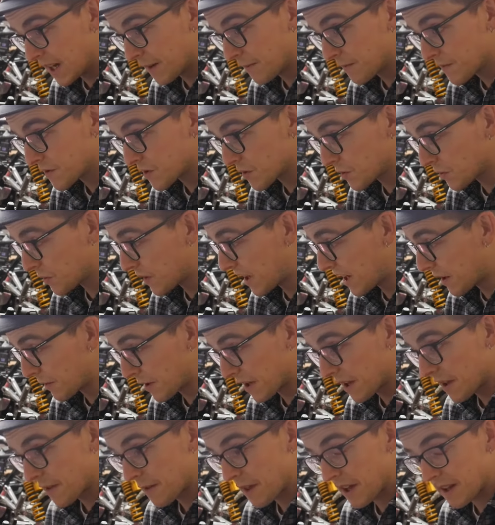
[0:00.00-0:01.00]
So
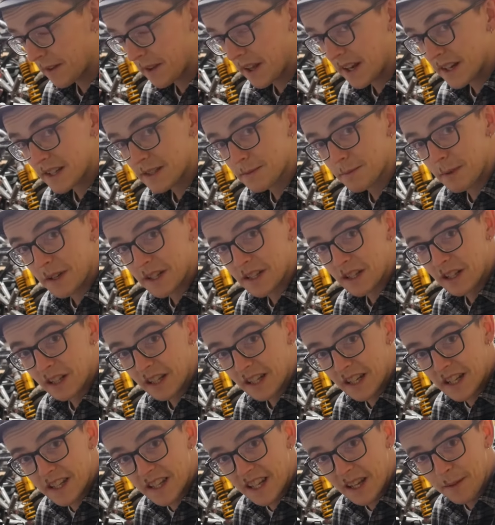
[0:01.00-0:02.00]
anyway, that's basically, I
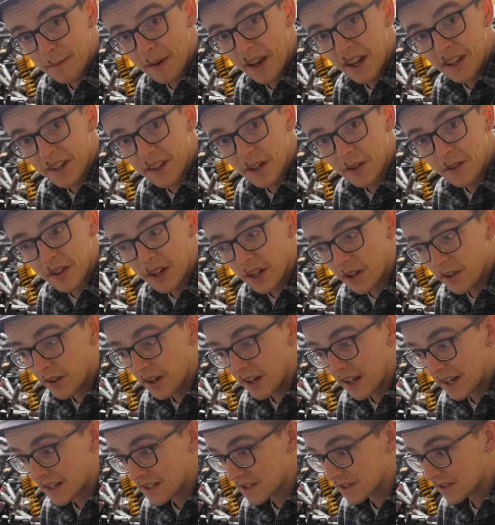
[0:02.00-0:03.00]
need to get my head down now and
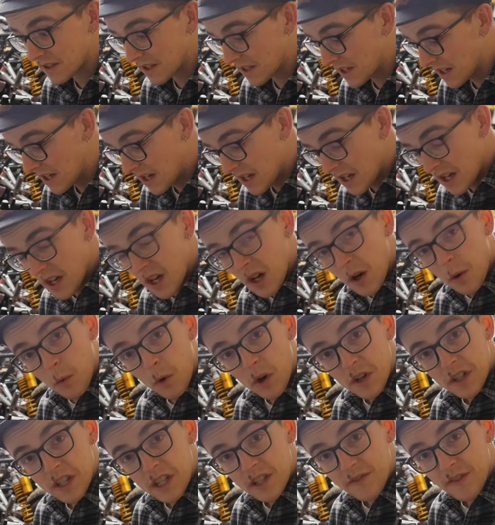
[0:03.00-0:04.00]
actually
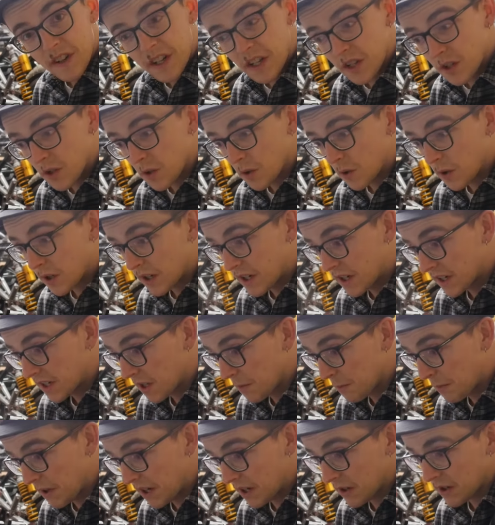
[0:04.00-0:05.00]
watch this video,
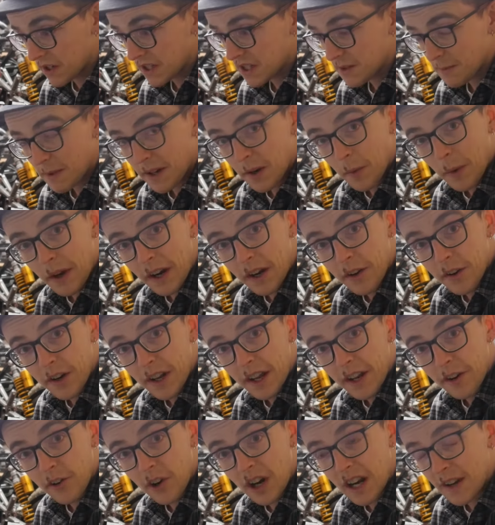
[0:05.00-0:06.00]
compare it to my wiring
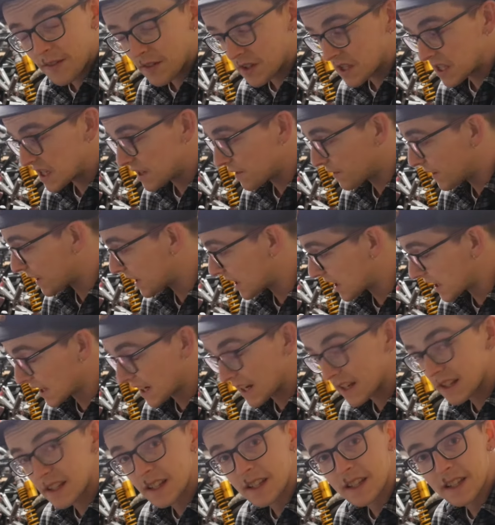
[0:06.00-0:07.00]
diagram, and see if I can
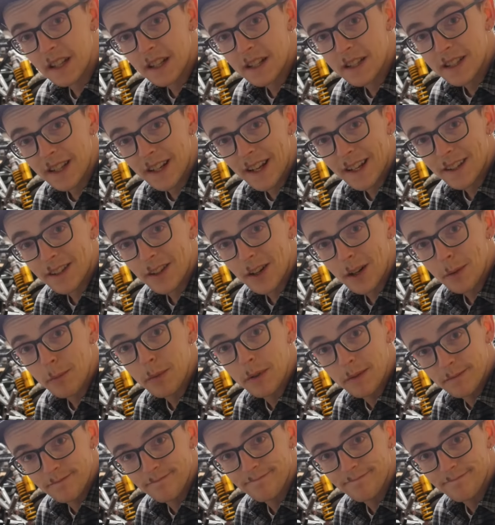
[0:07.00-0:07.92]
get these things connected up.